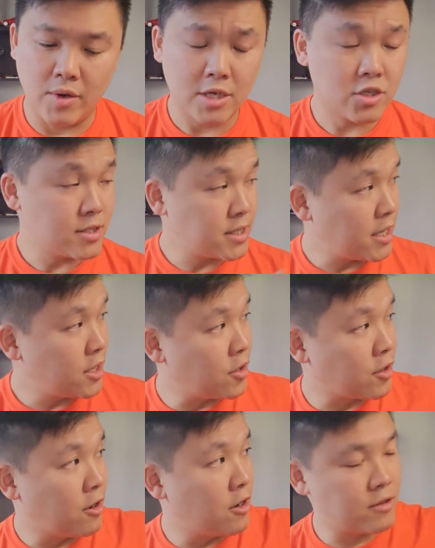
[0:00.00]
let's just say you
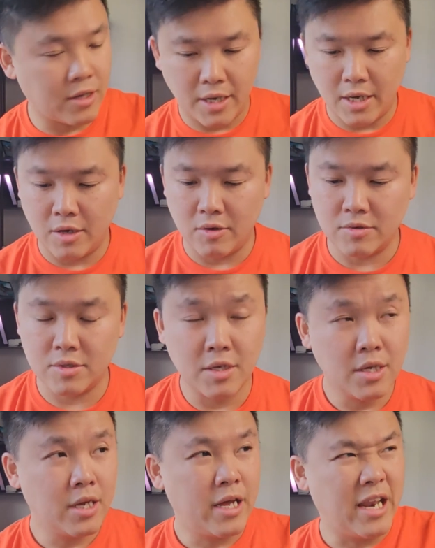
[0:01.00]
go to the house.
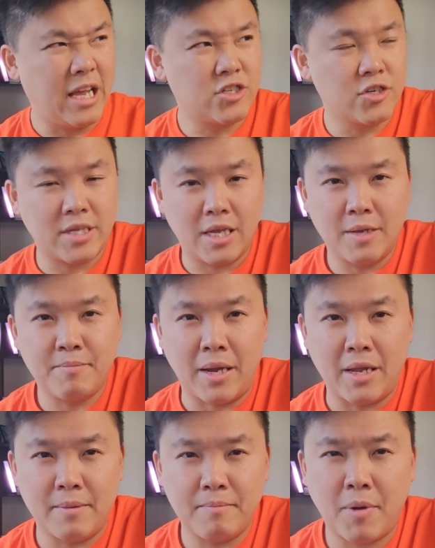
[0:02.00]
Let's just say
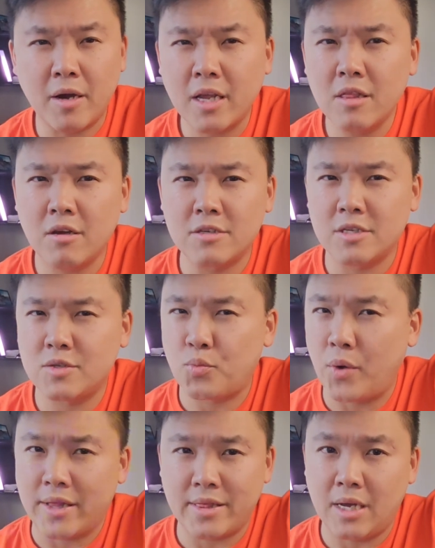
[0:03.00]
my parking lot is just
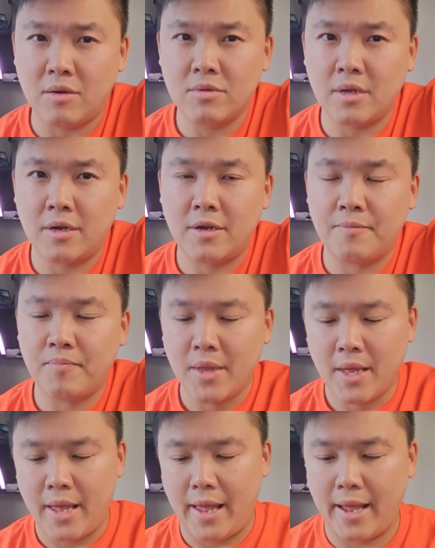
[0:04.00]
right down there,
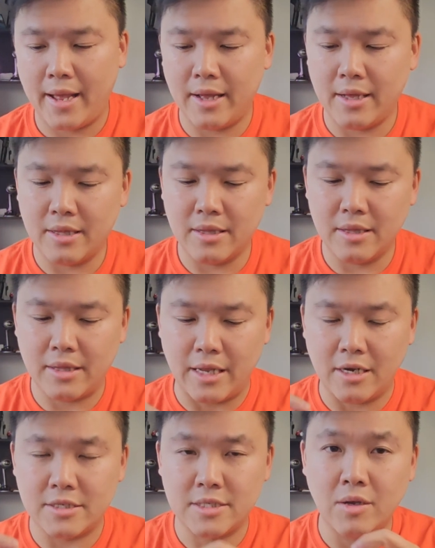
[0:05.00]
and they
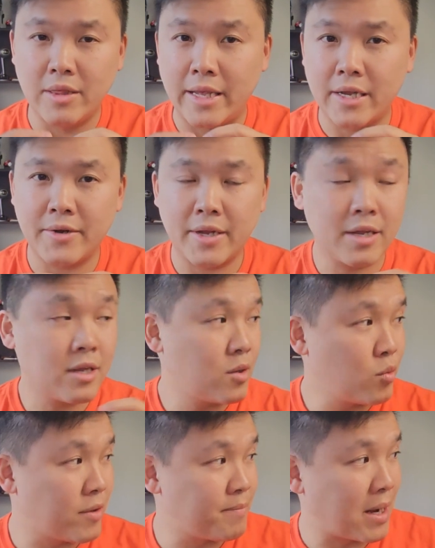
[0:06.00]
are still lingering
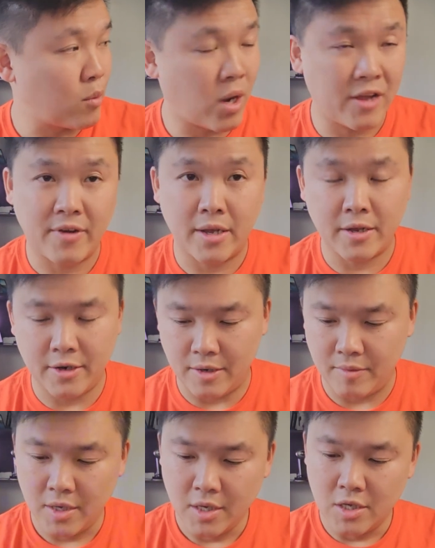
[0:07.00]
with my Wi-Fi
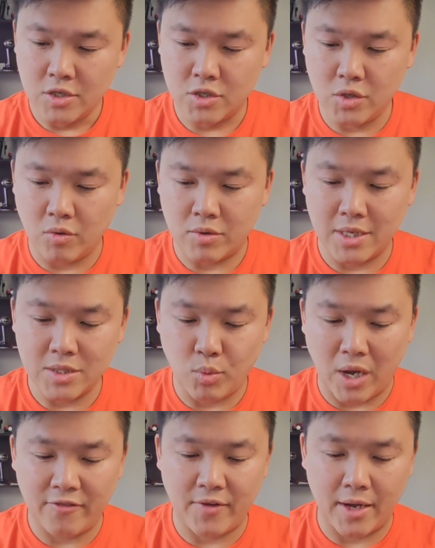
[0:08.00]
here. So this
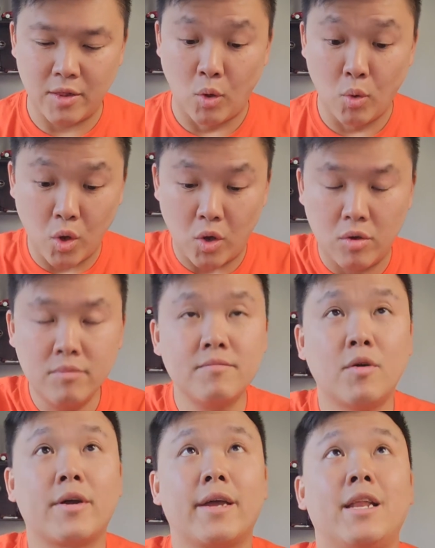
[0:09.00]
Wi-Fi logo,
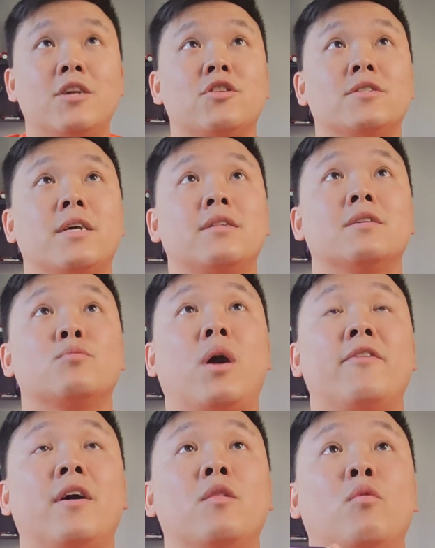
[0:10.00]
okay, let's just say this
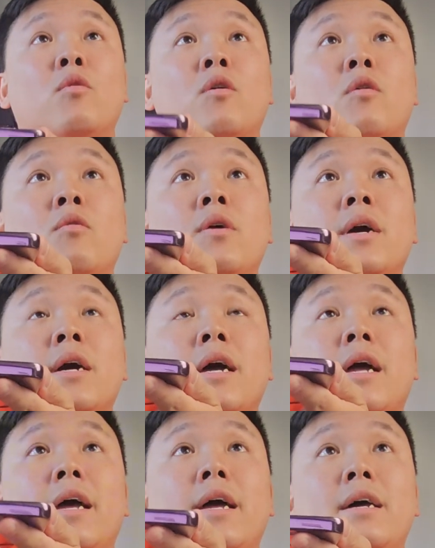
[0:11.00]
Wi-Fi logo
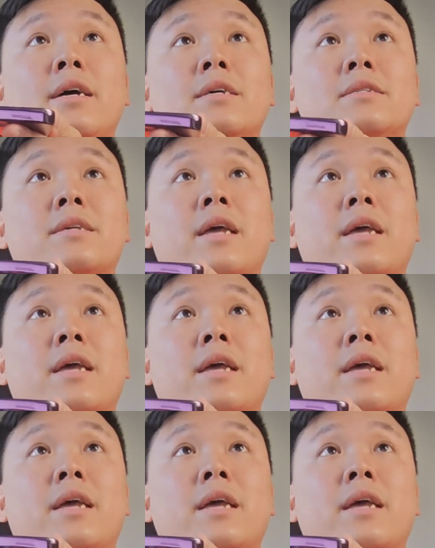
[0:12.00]
is